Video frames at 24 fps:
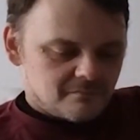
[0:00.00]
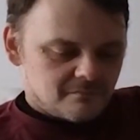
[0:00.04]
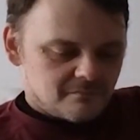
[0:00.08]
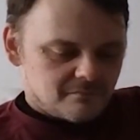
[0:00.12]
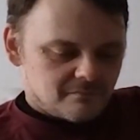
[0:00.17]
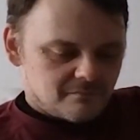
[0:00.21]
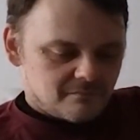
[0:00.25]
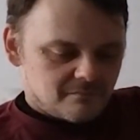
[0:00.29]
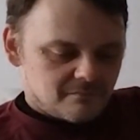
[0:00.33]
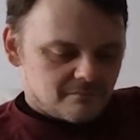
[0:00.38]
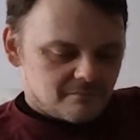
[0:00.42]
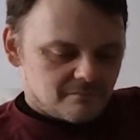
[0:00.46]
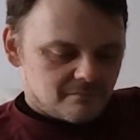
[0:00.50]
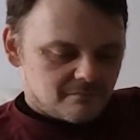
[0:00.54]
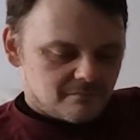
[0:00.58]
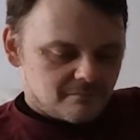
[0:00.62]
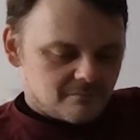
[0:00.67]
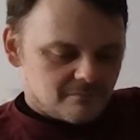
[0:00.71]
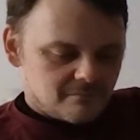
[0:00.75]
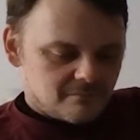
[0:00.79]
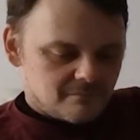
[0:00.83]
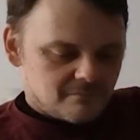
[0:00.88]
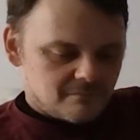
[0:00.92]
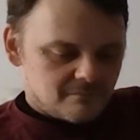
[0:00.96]

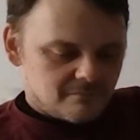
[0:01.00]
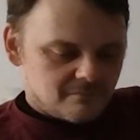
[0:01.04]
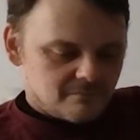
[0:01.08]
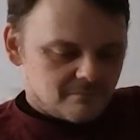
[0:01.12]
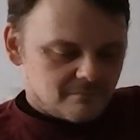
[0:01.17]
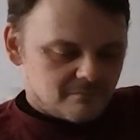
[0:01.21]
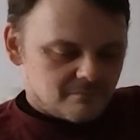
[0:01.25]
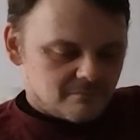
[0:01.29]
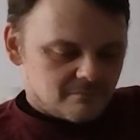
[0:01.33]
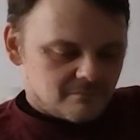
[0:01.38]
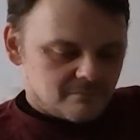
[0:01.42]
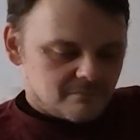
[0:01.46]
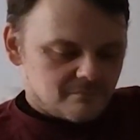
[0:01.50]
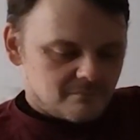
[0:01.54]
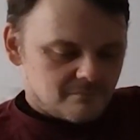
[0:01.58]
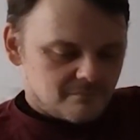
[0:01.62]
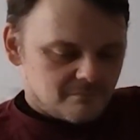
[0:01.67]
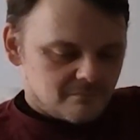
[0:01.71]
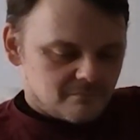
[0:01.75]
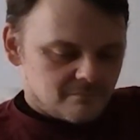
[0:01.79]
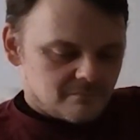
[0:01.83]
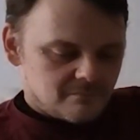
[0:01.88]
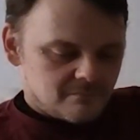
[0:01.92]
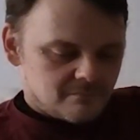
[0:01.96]

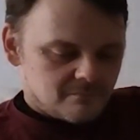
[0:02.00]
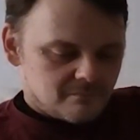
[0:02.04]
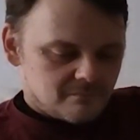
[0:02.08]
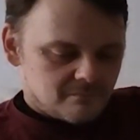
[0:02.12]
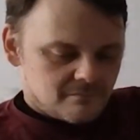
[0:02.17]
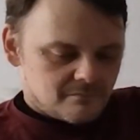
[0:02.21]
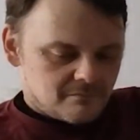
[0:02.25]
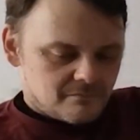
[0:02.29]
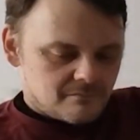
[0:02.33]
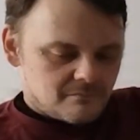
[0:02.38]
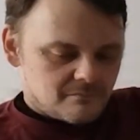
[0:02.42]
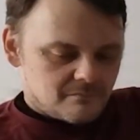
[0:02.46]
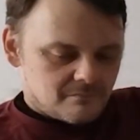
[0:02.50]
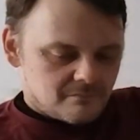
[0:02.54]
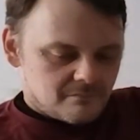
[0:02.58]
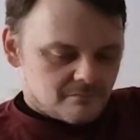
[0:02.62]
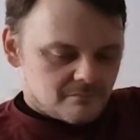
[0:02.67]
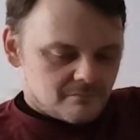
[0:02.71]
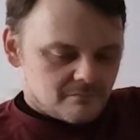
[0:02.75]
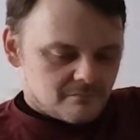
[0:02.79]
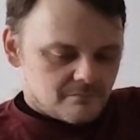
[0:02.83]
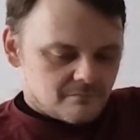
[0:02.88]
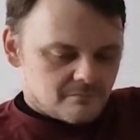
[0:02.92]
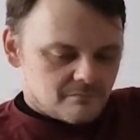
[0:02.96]

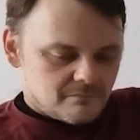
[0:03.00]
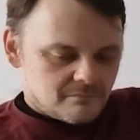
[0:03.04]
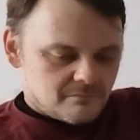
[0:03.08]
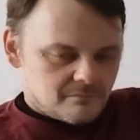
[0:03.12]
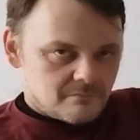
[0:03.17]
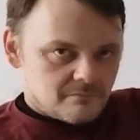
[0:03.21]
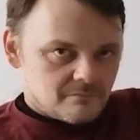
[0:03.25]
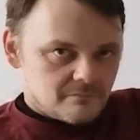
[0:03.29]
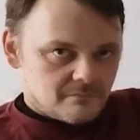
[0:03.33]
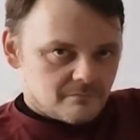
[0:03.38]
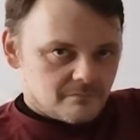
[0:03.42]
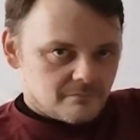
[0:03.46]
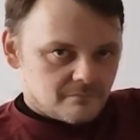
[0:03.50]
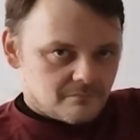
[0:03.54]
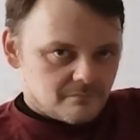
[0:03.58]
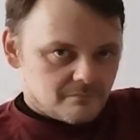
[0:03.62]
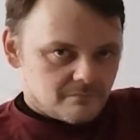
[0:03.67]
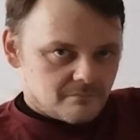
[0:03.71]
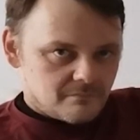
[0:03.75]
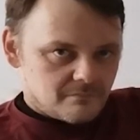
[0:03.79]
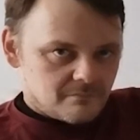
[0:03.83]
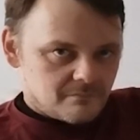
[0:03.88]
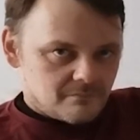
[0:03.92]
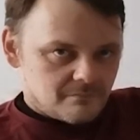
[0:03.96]

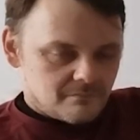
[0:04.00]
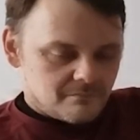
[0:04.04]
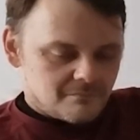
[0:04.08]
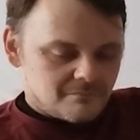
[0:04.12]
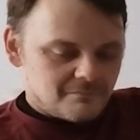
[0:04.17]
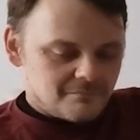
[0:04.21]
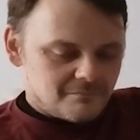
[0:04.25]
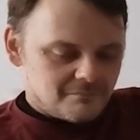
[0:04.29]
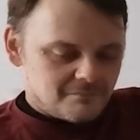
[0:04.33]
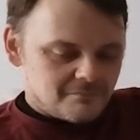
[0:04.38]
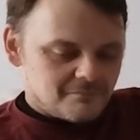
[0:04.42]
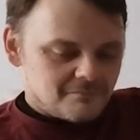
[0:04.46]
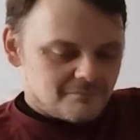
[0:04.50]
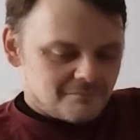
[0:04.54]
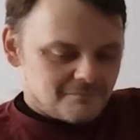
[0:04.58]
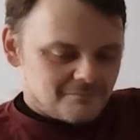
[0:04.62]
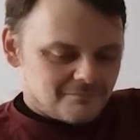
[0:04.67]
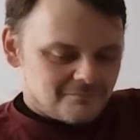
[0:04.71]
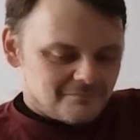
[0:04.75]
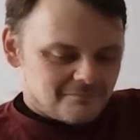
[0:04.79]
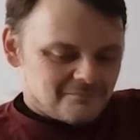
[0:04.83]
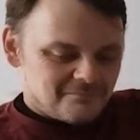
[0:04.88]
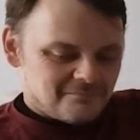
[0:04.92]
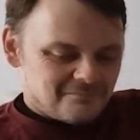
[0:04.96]

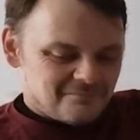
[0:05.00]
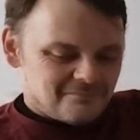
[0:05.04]
This person isn't speaking.